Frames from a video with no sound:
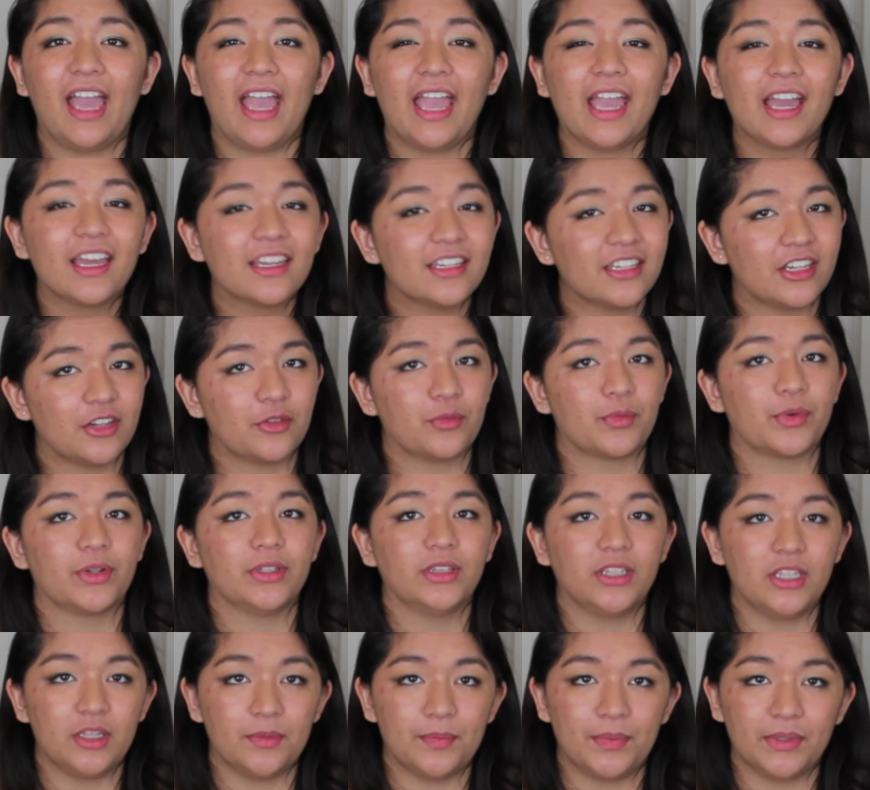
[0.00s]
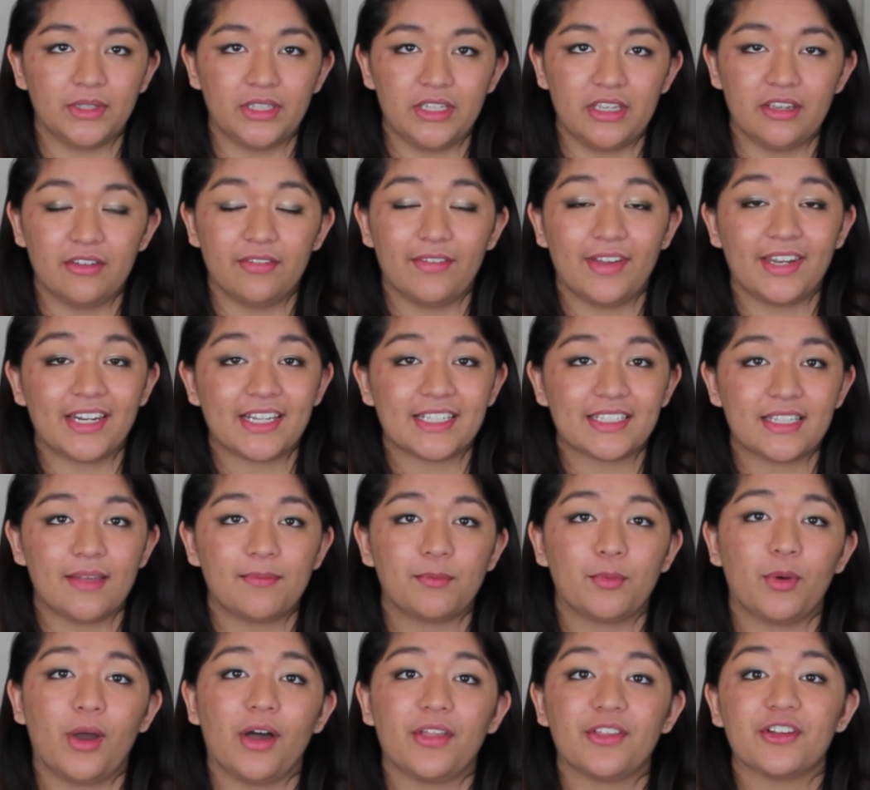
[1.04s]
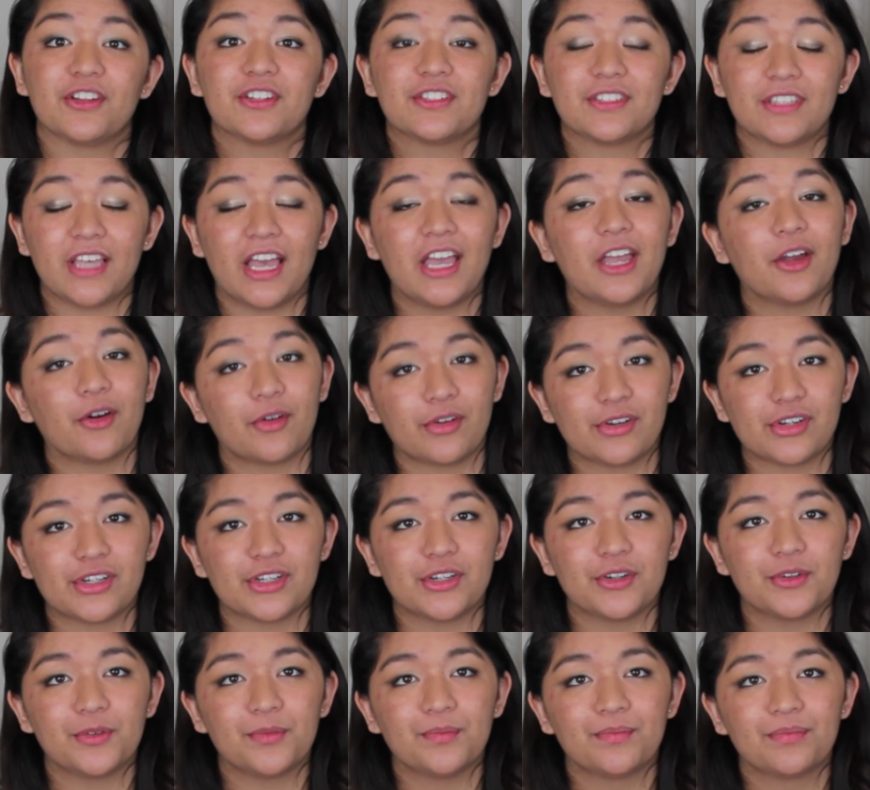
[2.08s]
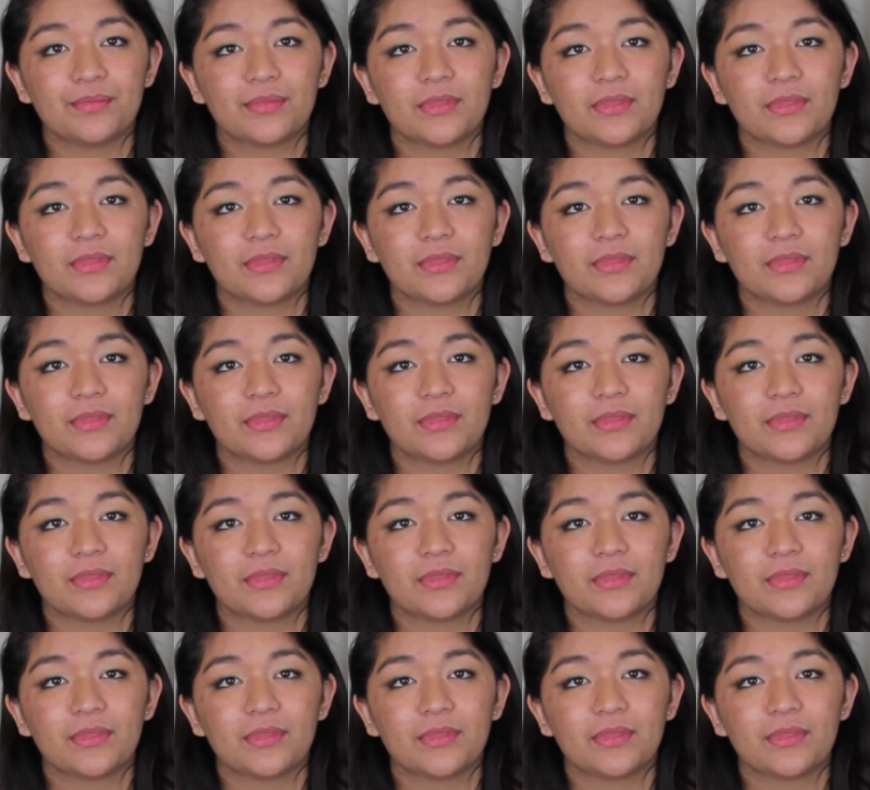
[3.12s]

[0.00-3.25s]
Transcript: and inwardly believe and accept what others say or do.